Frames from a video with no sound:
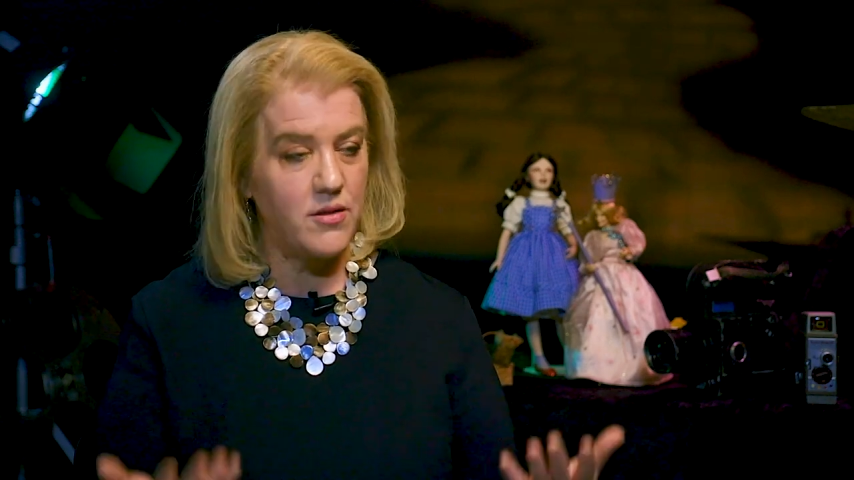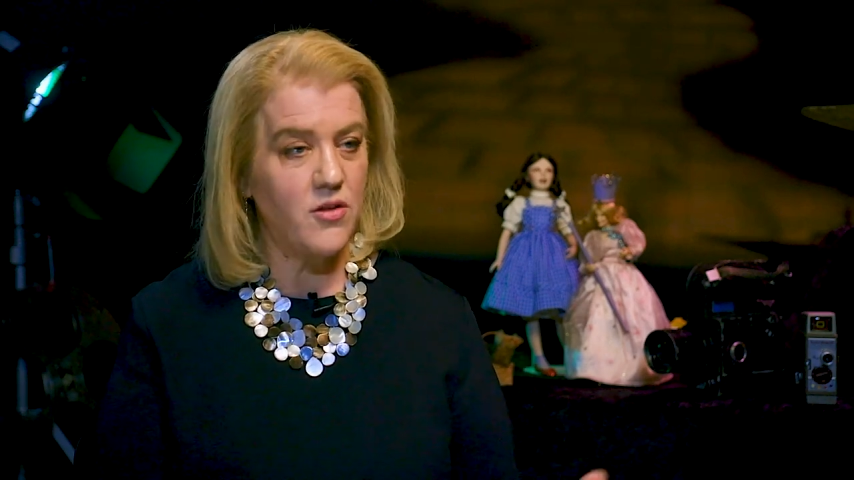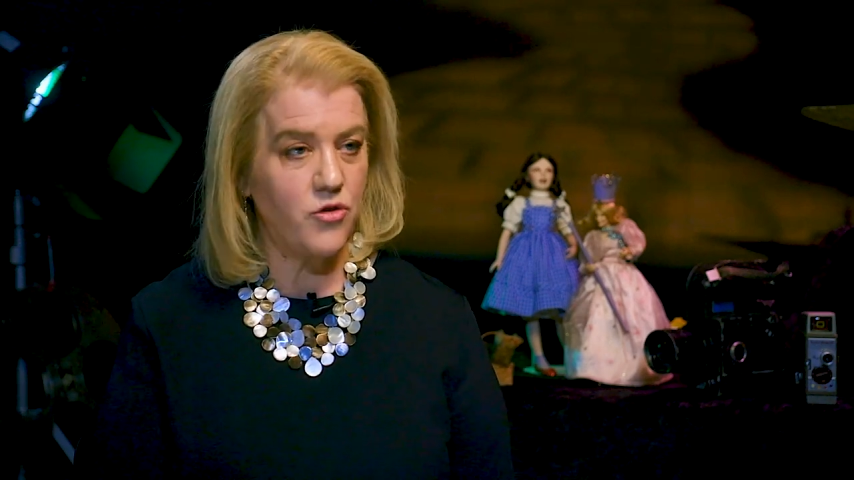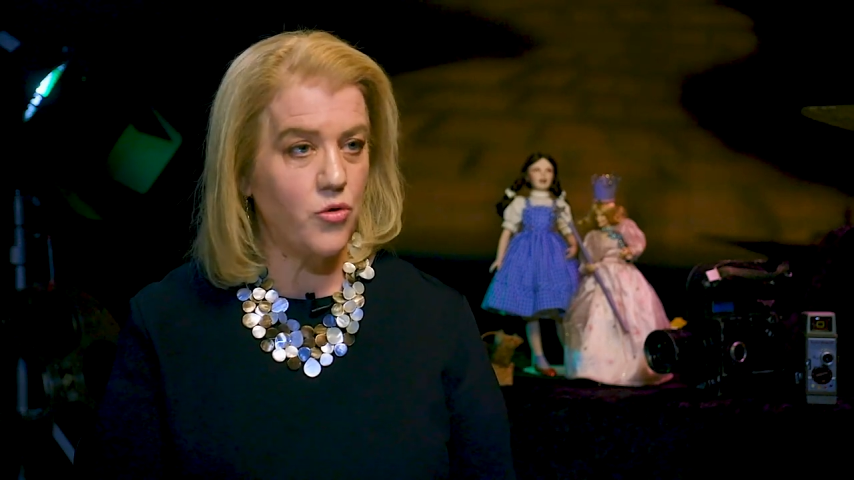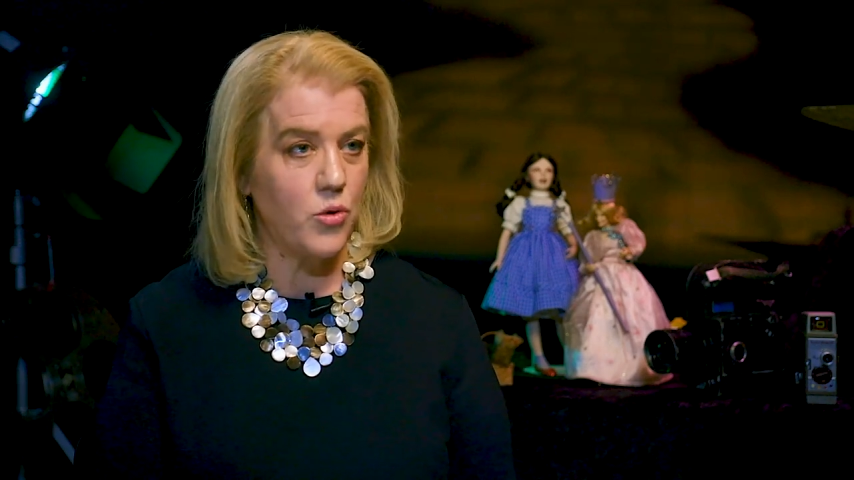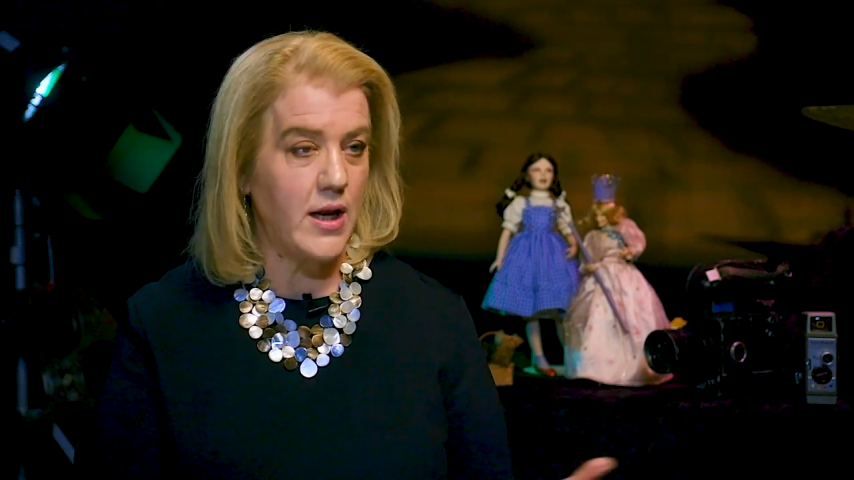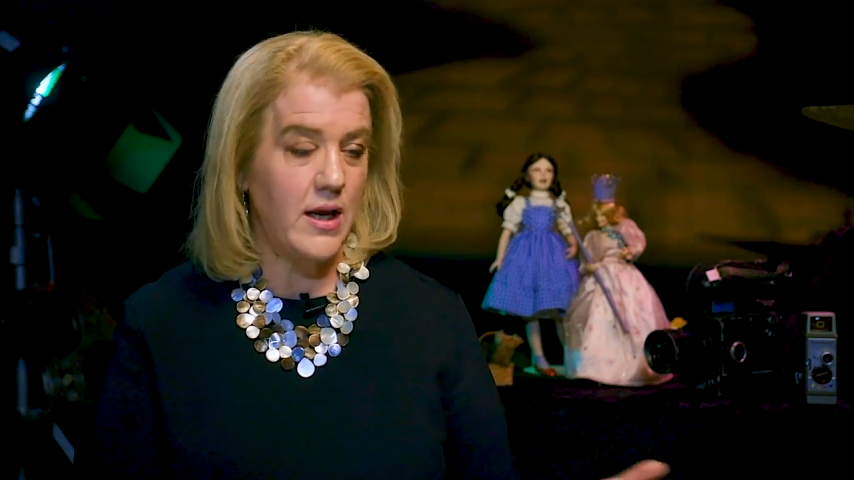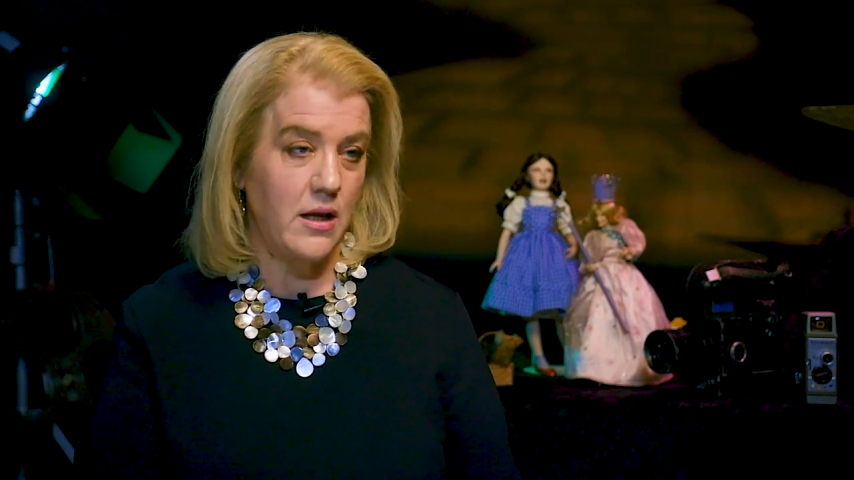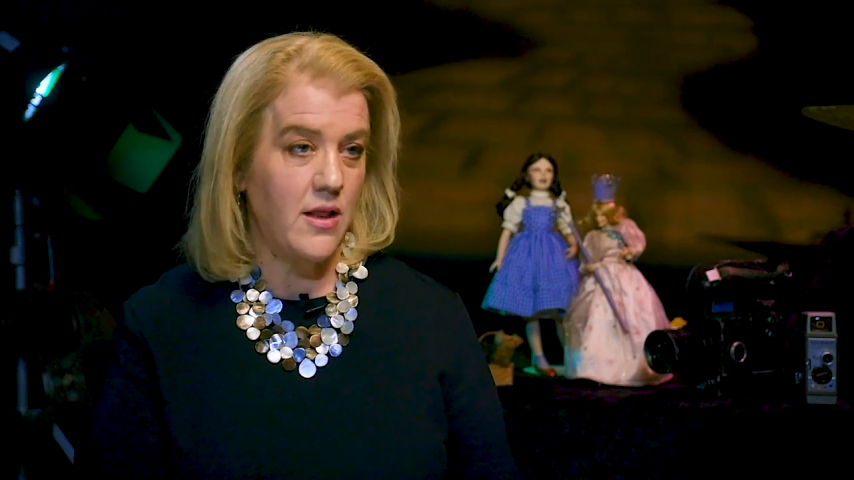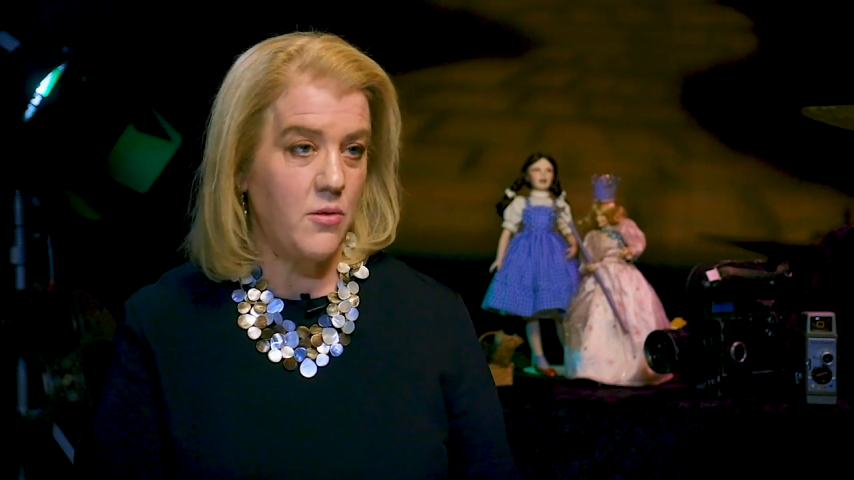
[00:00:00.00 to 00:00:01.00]
the
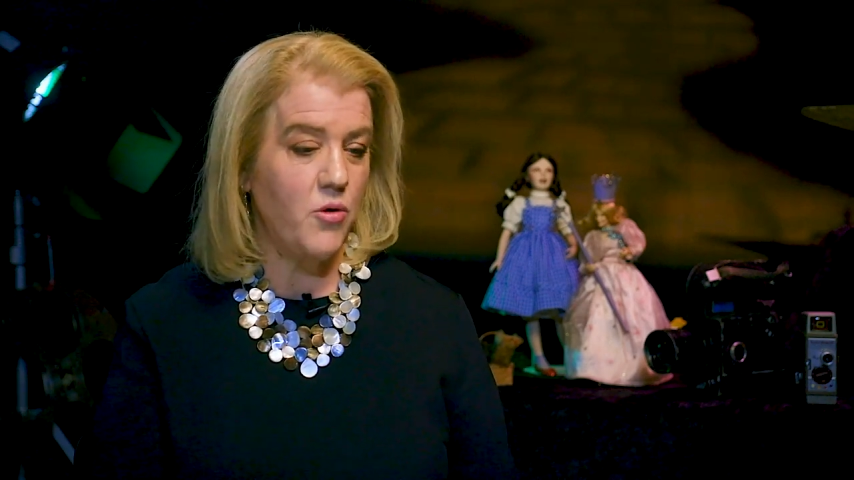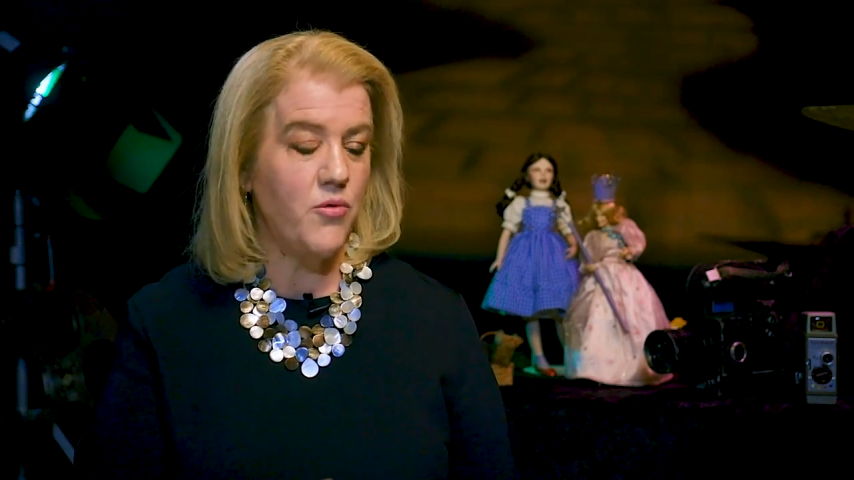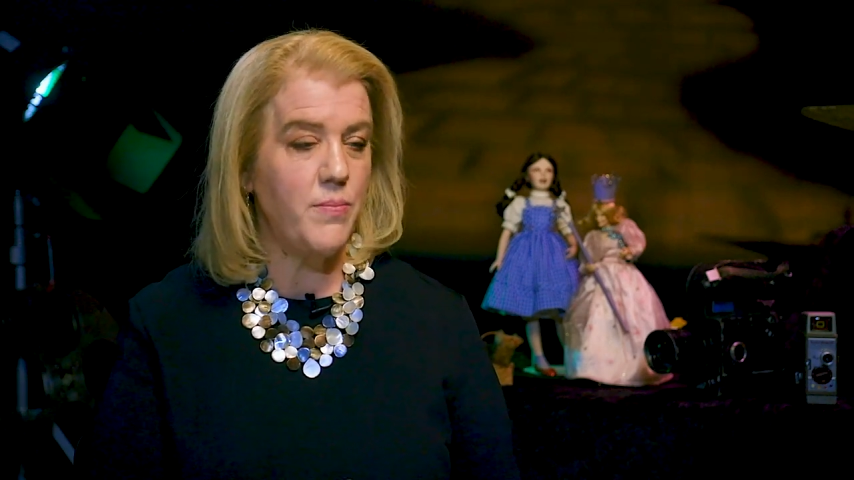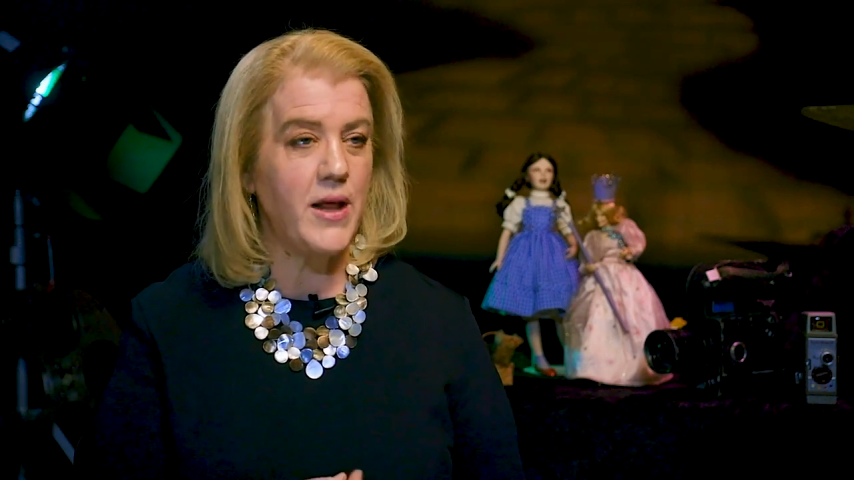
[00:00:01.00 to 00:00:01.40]
story and the movie.